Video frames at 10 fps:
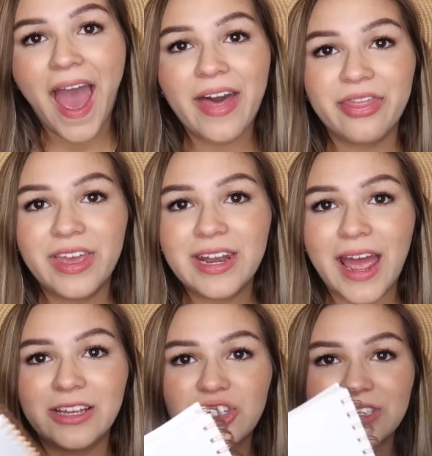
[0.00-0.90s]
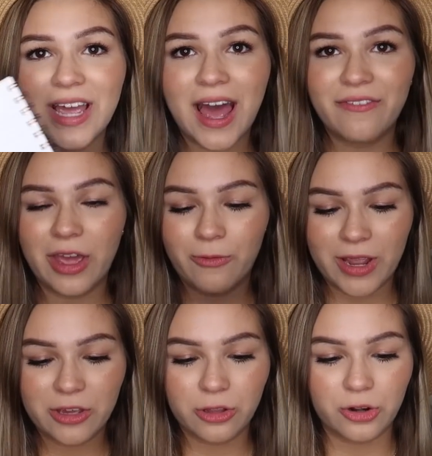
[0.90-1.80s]
And then I just have a
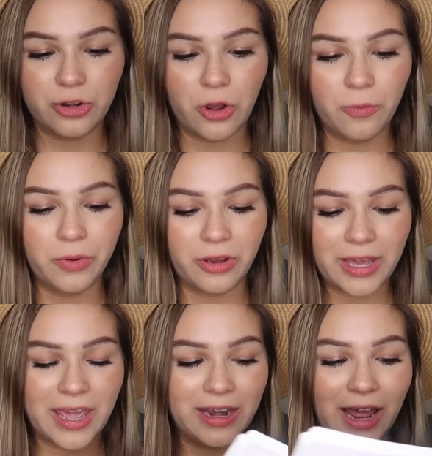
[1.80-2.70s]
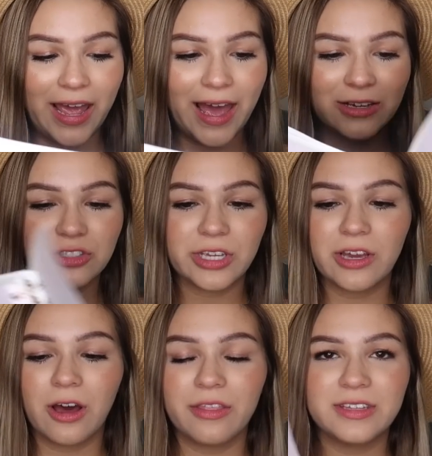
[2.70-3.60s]
regular notebook, and I actually
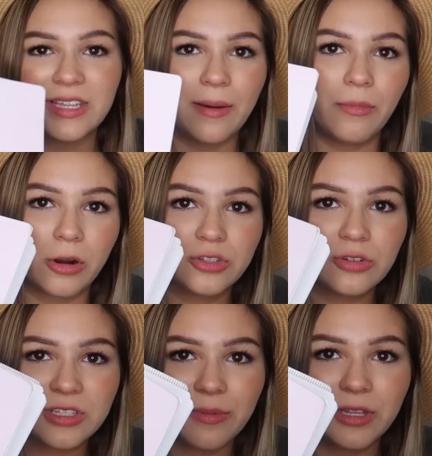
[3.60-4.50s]
got this at Marshall's, I